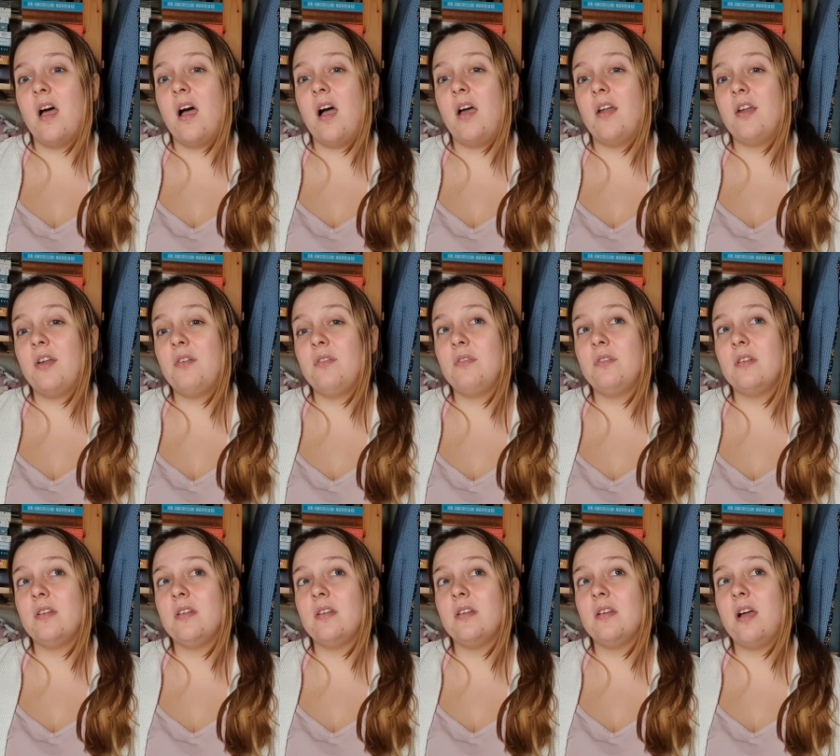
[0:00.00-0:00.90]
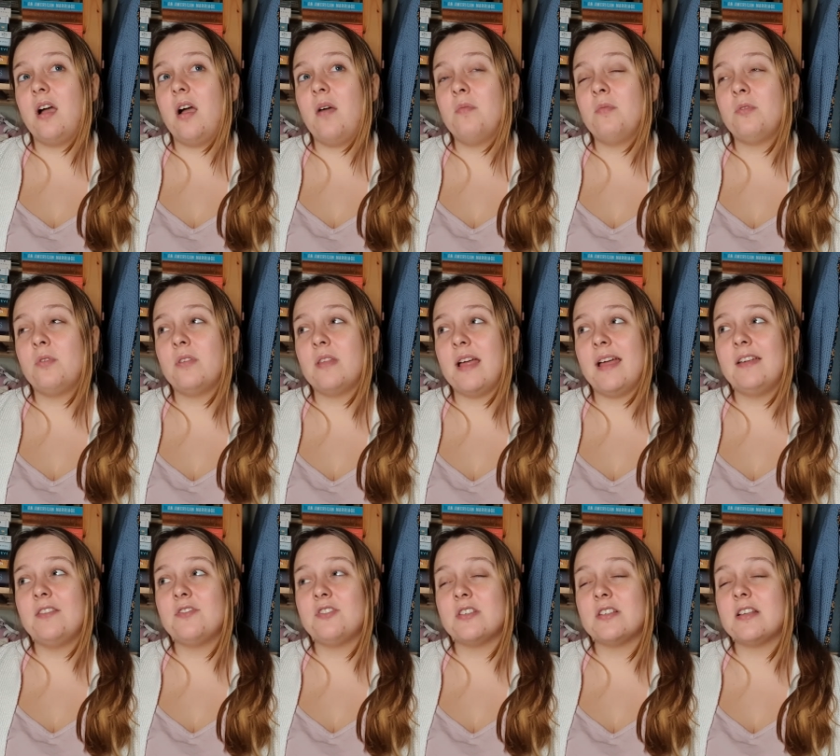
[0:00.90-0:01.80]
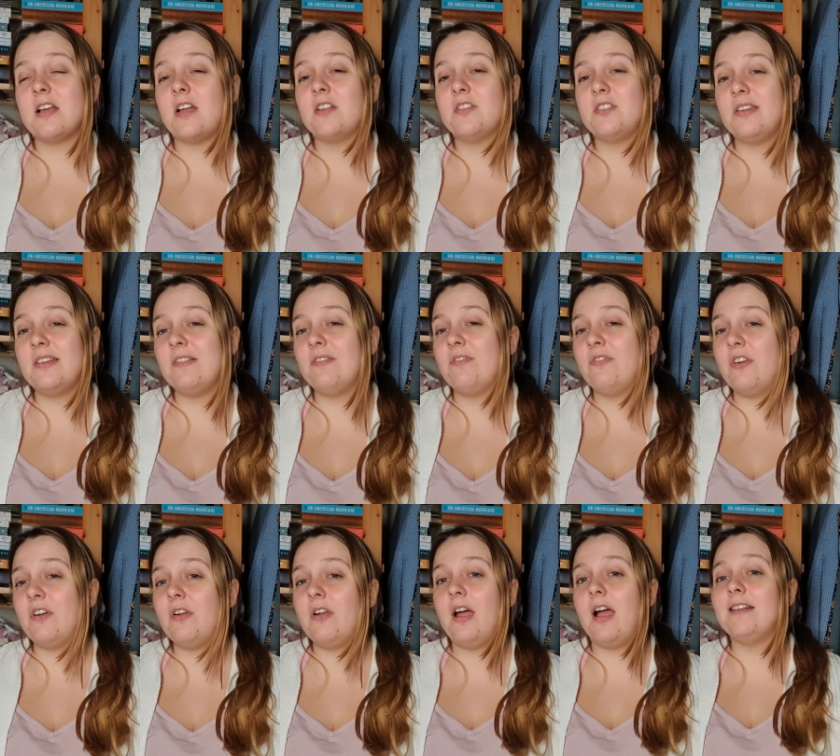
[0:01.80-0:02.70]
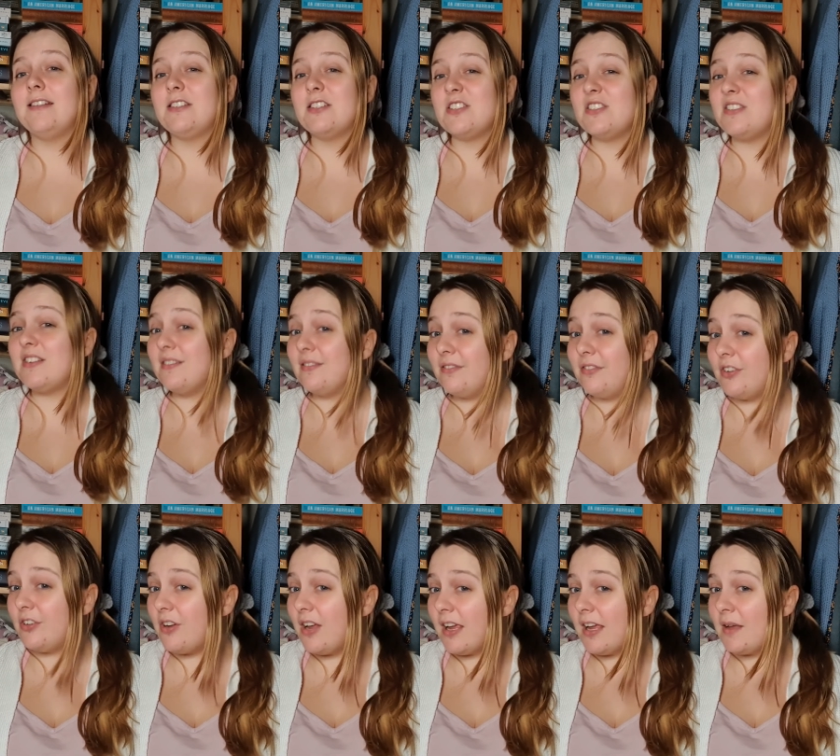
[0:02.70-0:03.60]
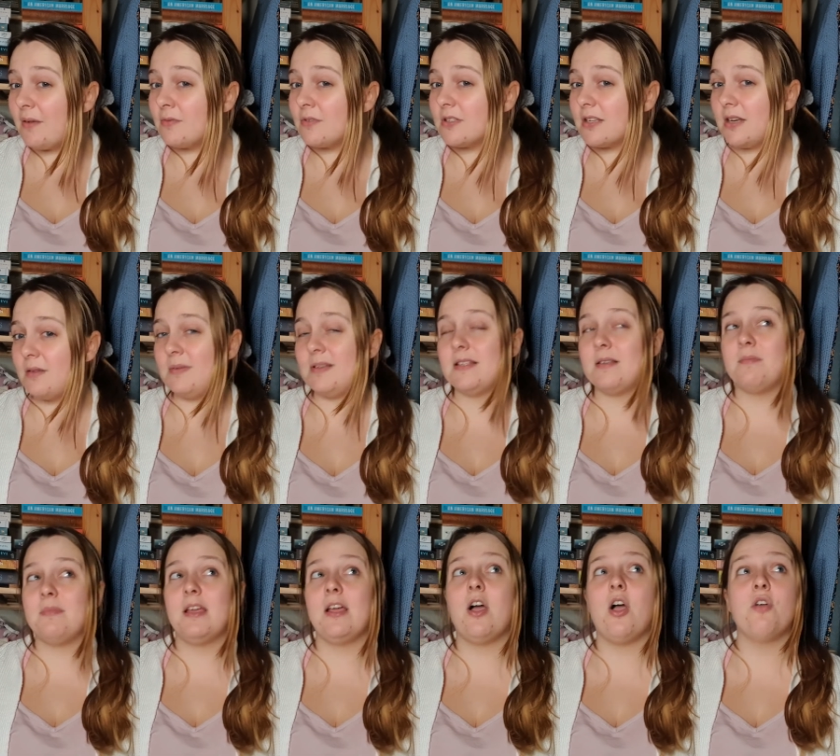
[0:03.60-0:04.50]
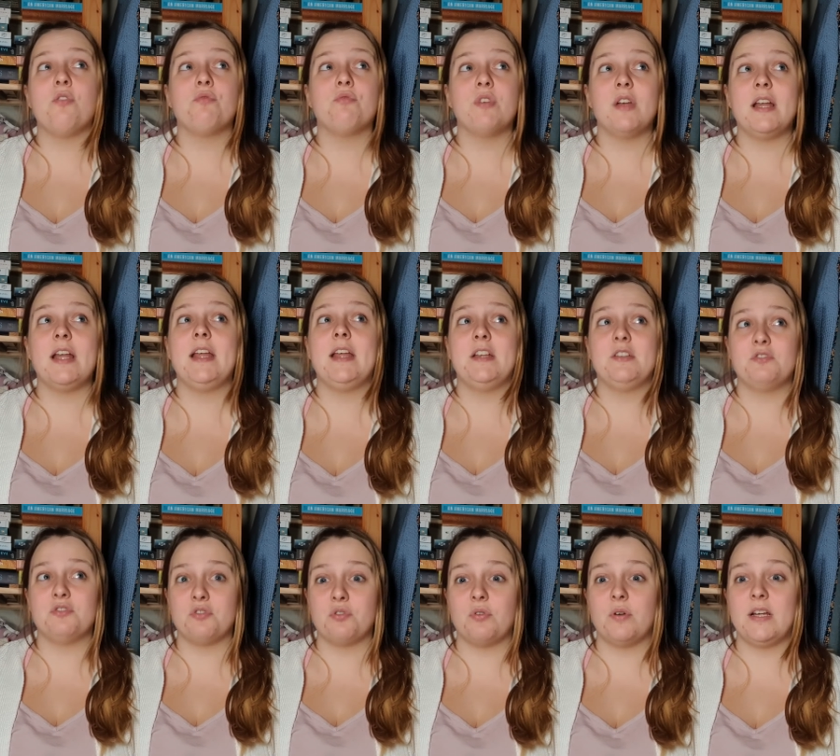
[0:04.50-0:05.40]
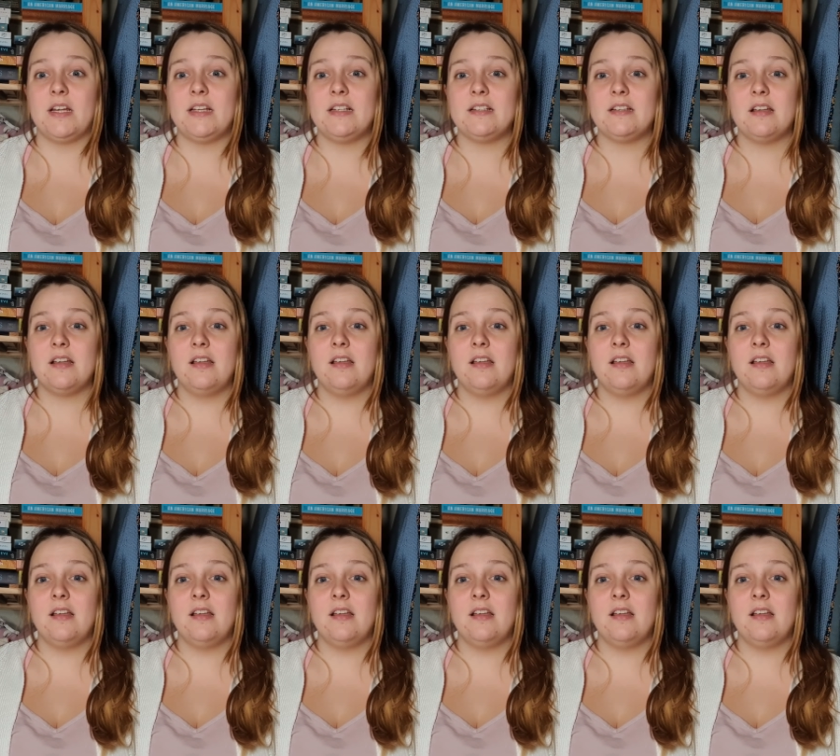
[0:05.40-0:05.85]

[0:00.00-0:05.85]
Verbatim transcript: I don't I'm not that interested. I didn't feel like I just didn't feel like it was going to be something I really enjoyed.